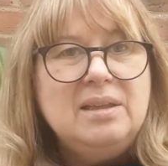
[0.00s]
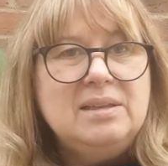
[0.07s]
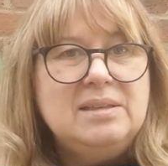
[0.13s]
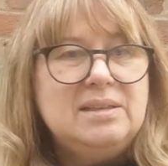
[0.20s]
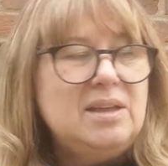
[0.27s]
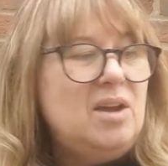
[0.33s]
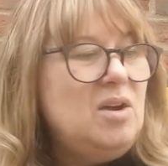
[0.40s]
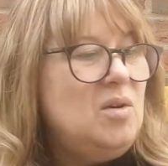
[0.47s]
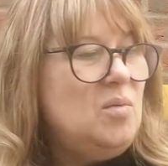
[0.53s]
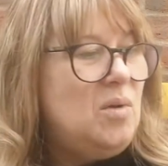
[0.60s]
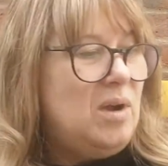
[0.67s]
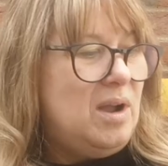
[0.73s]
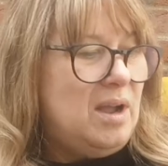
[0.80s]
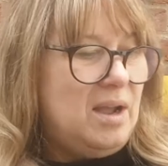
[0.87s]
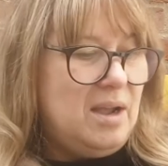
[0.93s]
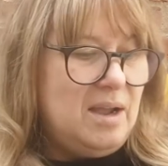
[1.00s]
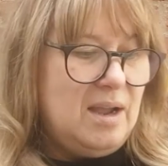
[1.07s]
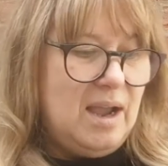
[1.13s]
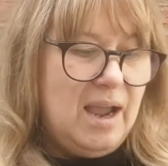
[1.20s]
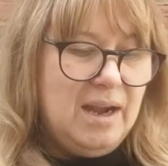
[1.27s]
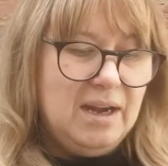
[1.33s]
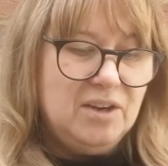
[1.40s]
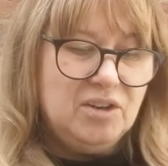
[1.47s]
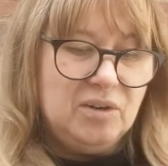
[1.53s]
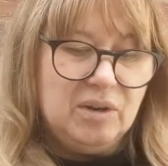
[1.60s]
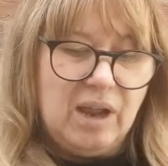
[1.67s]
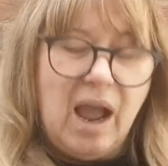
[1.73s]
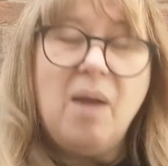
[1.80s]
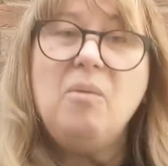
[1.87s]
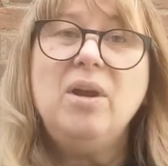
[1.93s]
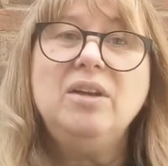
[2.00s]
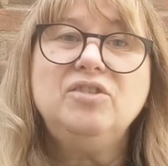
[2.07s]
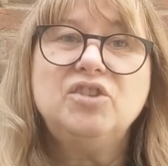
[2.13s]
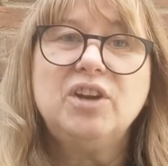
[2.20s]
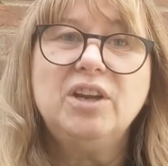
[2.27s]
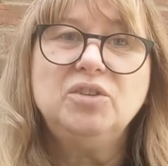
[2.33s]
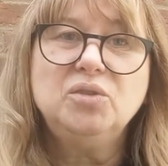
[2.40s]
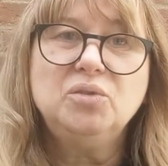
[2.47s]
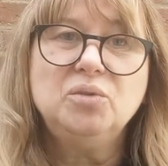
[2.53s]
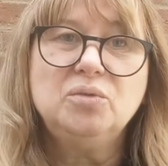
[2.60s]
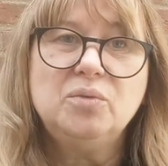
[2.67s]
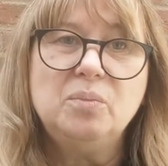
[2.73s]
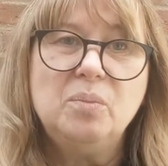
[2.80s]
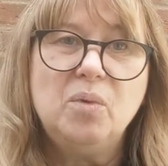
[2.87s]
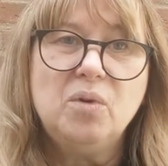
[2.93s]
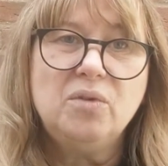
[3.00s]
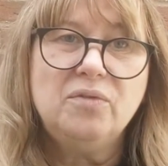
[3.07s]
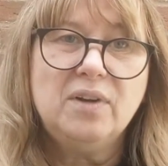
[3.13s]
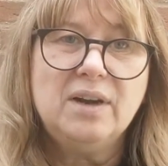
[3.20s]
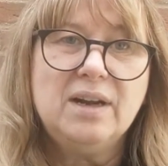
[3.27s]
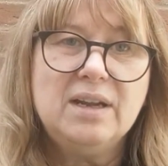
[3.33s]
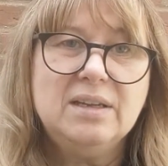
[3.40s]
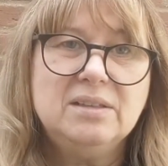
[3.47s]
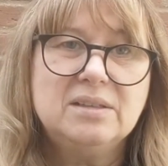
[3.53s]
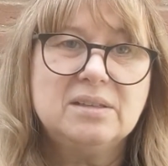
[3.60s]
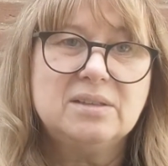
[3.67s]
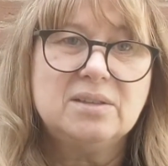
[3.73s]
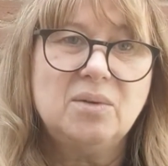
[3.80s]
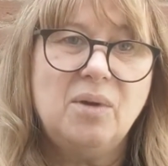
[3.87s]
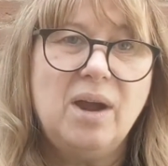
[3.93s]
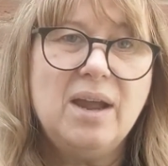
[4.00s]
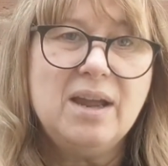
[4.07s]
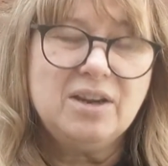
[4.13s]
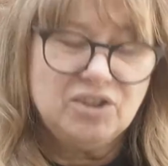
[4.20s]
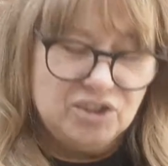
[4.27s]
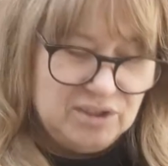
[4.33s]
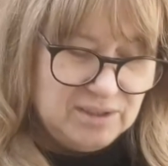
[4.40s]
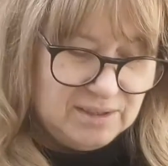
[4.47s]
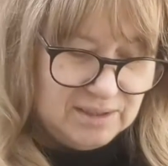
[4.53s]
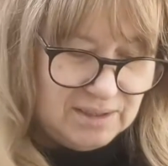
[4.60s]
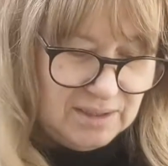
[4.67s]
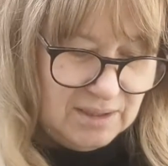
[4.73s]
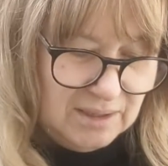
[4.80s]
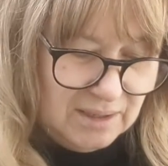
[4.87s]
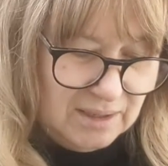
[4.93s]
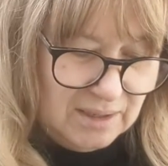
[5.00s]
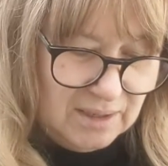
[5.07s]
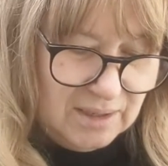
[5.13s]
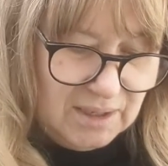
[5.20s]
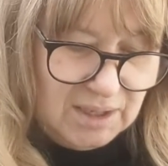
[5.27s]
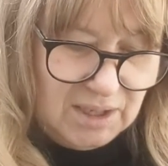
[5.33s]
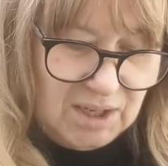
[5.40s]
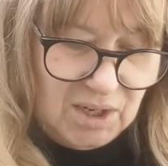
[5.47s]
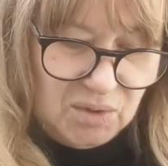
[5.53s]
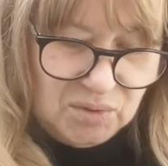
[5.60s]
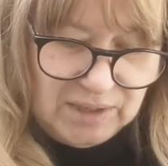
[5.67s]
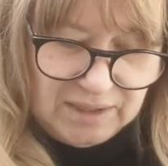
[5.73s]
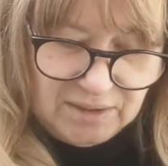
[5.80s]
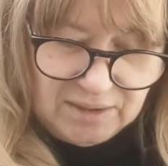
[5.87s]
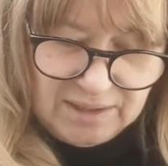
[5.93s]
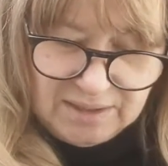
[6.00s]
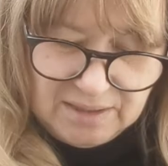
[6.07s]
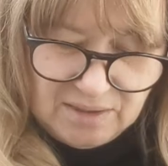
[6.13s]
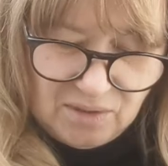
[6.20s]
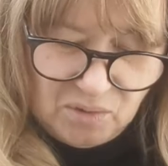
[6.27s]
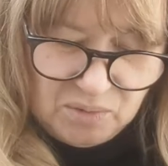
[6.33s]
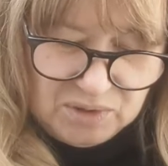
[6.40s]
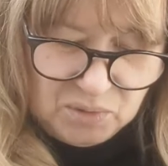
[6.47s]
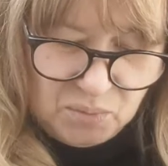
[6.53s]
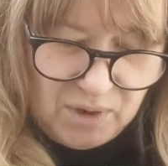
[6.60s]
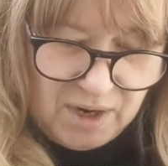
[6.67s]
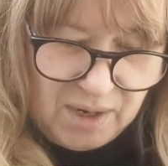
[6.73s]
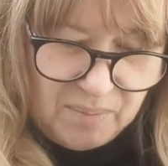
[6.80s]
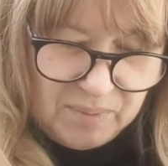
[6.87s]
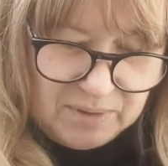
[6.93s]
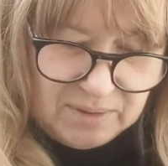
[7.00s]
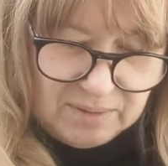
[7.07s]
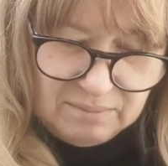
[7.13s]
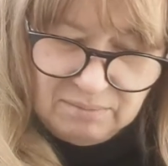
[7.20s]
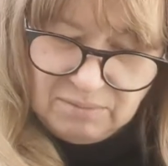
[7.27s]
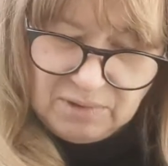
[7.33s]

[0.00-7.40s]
So and I will try to do more varieties. So I actually see, that doesn't always work, but